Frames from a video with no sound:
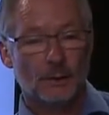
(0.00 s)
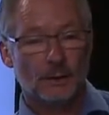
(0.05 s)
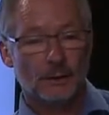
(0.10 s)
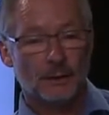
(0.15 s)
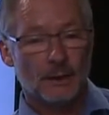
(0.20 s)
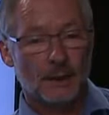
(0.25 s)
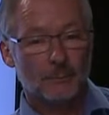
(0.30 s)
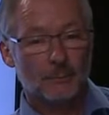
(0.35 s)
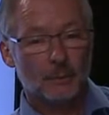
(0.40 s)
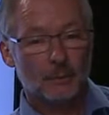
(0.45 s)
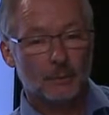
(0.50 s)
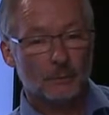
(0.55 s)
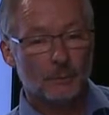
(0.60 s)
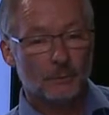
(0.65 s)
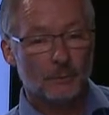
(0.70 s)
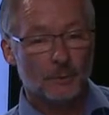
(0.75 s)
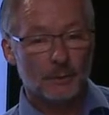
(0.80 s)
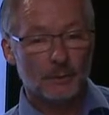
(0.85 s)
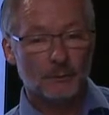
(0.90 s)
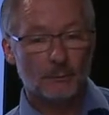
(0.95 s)
Examples
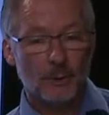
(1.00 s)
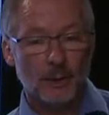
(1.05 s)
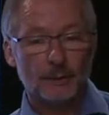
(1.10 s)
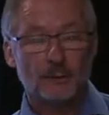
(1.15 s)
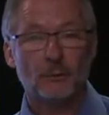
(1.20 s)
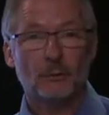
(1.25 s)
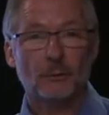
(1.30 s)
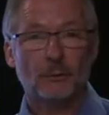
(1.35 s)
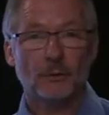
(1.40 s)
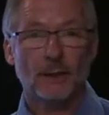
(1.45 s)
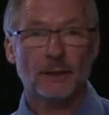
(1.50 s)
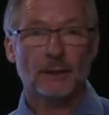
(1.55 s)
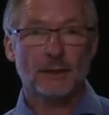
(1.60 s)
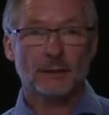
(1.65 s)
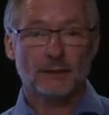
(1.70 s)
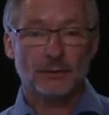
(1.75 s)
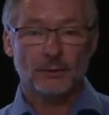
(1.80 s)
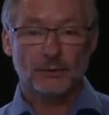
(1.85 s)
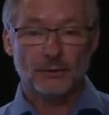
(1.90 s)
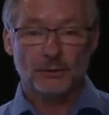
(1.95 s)
would be
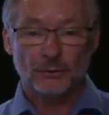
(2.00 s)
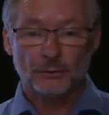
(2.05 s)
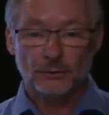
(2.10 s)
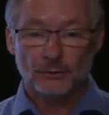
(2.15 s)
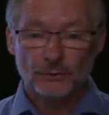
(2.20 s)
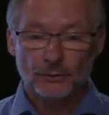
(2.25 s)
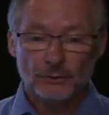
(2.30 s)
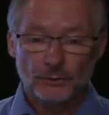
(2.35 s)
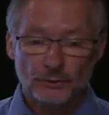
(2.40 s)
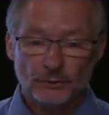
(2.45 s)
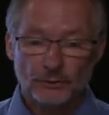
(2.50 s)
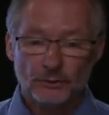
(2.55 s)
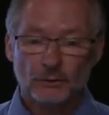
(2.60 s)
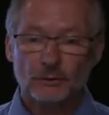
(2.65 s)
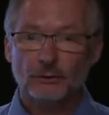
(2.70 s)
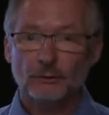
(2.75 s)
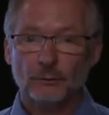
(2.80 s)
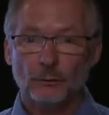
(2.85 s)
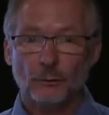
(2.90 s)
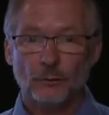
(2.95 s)
microfinance institutions,
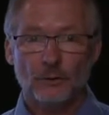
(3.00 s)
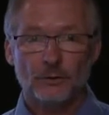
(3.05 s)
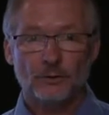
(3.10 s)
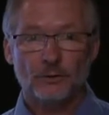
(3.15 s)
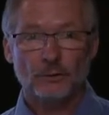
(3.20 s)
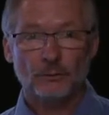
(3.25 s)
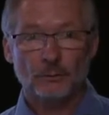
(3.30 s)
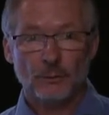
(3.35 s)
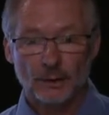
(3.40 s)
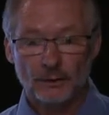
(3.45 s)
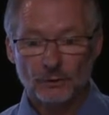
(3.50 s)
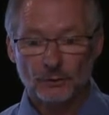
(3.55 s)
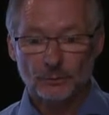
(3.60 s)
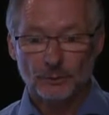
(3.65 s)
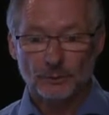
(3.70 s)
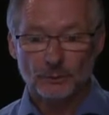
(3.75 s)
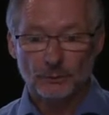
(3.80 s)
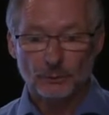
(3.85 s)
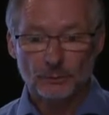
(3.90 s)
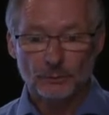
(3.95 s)
forest
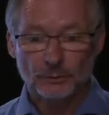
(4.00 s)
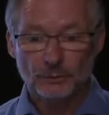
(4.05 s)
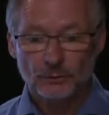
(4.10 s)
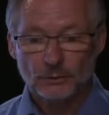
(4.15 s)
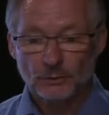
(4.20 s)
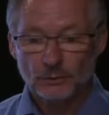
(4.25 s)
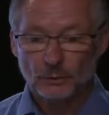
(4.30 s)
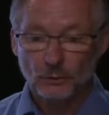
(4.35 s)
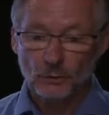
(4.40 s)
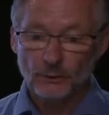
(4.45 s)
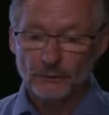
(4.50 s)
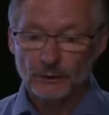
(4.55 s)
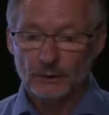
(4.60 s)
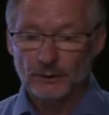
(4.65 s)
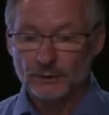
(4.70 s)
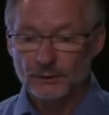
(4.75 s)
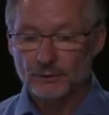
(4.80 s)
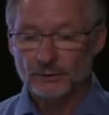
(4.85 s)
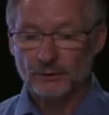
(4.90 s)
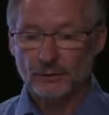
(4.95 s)
management groups, or
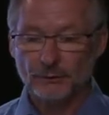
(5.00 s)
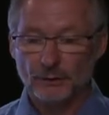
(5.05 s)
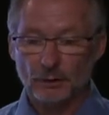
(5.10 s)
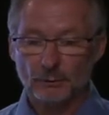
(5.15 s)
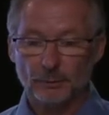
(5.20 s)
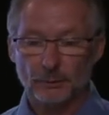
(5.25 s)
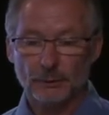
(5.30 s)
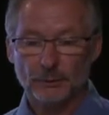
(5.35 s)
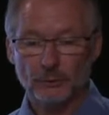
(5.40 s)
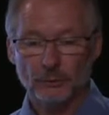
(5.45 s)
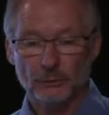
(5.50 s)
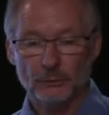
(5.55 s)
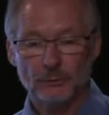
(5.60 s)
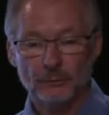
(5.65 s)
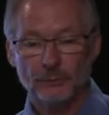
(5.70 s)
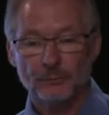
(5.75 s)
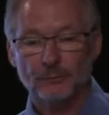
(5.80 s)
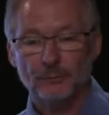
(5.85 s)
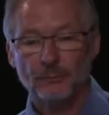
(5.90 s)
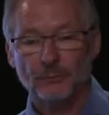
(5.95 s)
village development
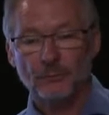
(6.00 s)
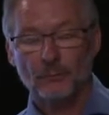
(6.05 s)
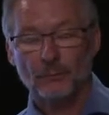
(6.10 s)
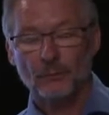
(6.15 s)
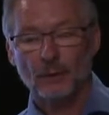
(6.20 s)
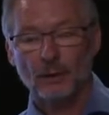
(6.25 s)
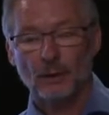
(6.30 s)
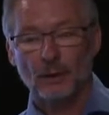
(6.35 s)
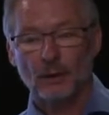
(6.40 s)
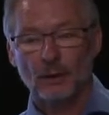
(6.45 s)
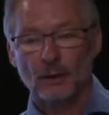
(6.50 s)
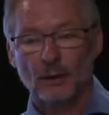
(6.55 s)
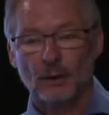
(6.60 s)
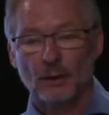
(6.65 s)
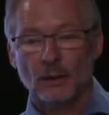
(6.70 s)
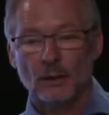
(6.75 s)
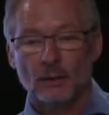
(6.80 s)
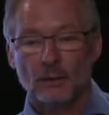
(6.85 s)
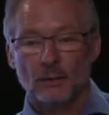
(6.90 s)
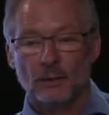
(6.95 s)
groups.
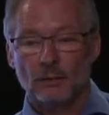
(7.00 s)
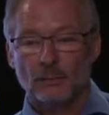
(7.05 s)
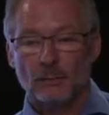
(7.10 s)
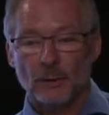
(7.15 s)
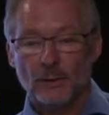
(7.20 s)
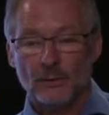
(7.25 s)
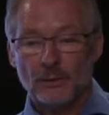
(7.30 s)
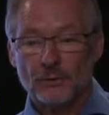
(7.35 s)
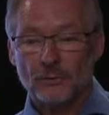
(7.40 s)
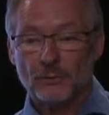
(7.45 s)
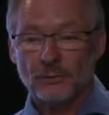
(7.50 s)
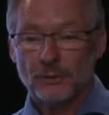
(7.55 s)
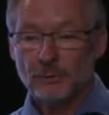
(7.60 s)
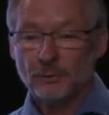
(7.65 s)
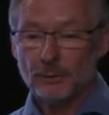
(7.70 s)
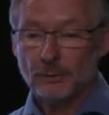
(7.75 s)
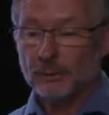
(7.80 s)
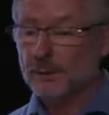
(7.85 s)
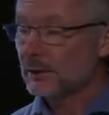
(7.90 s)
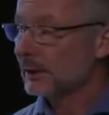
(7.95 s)
Barriers to the
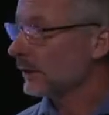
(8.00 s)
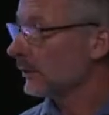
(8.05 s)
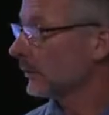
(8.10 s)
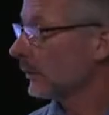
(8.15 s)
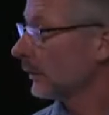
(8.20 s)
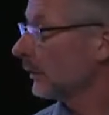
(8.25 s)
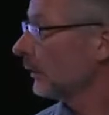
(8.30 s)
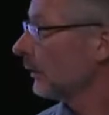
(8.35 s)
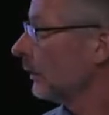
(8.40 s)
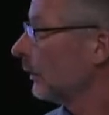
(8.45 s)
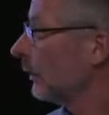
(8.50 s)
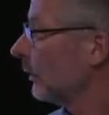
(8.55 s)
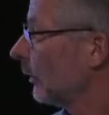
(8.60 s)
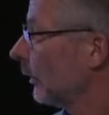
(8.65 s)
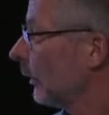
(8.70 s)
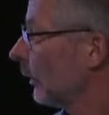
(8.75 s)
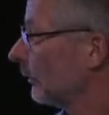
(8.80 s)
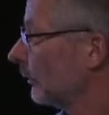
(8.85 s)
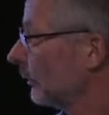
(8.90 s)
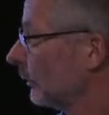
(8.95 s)
implementation
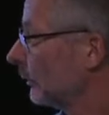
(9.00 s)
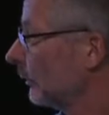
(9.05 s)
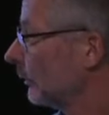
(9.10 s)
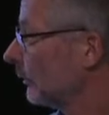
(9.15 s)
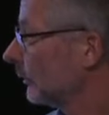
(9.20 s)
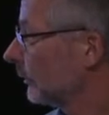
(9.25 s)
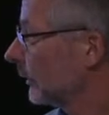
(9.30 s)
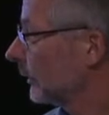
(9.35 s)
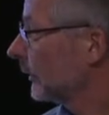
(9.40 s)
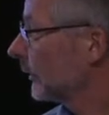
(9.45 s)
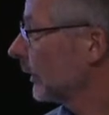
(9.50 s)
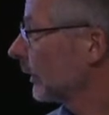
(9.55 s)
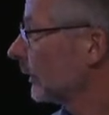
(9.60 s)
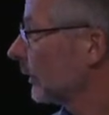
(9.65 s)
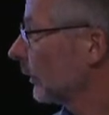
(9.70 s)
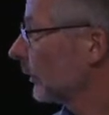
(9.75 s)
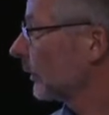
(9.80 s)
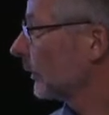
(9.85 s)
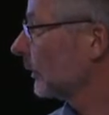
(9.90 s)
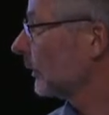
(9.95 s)
of these
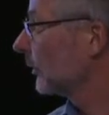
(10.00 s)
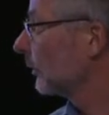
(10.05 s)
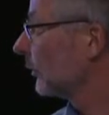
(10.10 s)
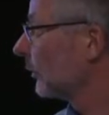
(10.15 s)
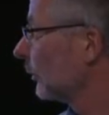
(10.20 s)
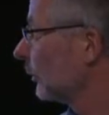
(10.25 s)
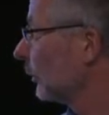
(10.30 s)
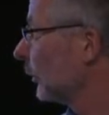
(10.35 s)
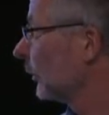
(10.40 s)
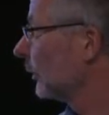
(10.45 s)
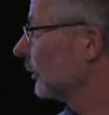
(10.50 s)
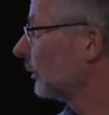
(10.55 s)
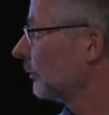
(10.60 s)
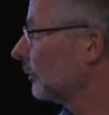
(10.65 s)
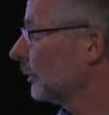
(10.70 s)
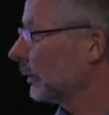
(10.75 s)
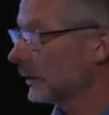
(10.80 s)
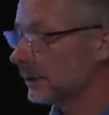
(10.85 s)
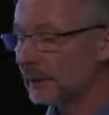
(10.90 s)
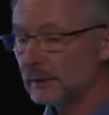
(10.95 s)
technologies would
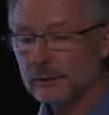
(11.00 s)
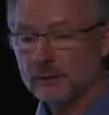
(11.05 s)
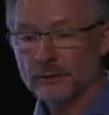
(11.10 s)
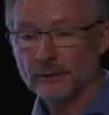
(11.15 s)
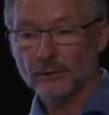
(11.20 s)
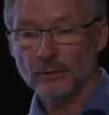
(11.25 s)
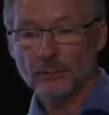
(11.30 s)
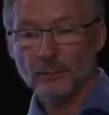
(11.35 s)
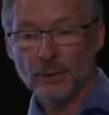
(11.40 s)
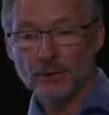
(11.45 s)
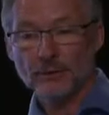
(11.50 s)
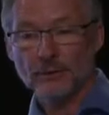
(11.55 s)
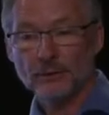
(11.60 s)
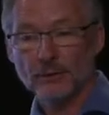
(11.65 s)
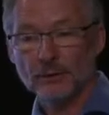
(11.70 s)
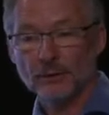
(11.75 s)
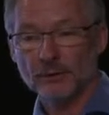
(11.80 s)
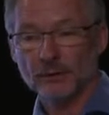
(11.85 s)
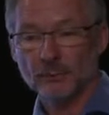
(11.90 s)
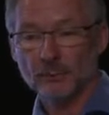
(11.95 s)
be the
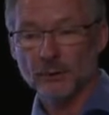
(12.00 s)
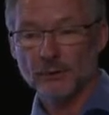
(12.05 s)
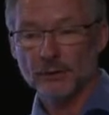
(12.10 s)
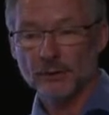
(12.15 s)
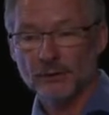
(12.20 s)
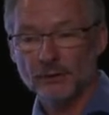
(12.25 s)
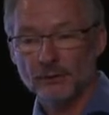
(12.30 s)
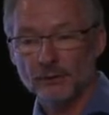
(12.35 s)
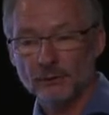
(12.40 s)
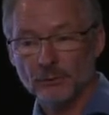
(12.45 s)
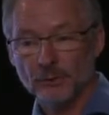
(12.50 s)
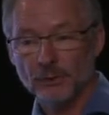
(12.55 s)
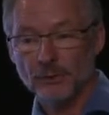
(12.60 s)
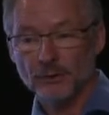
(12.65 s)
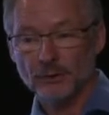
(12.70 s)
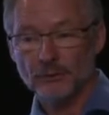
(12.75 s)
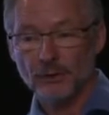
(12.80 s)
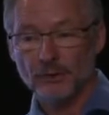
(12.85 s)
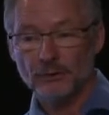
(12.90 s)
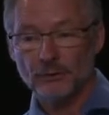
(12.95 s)
mixed experience with
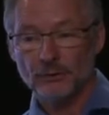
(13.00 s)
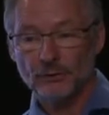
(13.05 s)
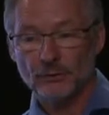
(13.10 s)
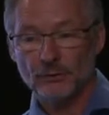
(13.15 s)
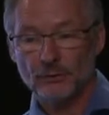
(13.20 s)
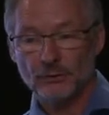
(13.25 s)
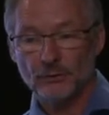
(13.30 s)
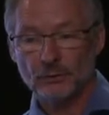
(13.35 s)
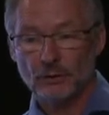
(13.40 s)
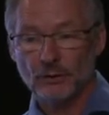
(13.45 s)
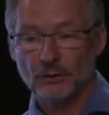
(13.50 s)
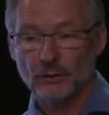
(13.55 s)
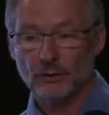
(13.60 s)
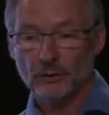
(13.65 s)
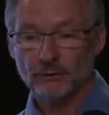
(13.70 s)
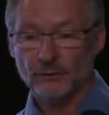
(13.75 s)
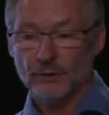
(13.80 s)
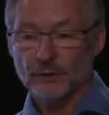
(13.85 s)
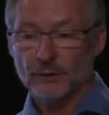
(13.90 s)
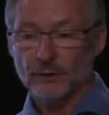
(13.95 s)
interventions
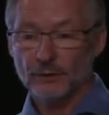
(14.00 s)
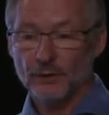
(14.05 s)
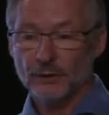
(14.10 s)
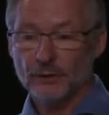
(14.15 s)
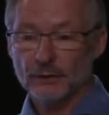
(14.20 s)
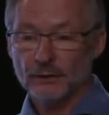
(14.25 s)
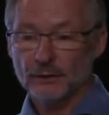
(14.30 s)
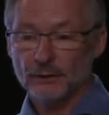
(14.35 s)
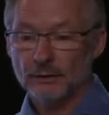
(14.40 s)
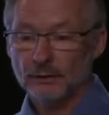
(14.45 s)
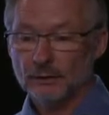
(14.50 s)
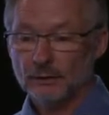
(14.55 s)
of this kind,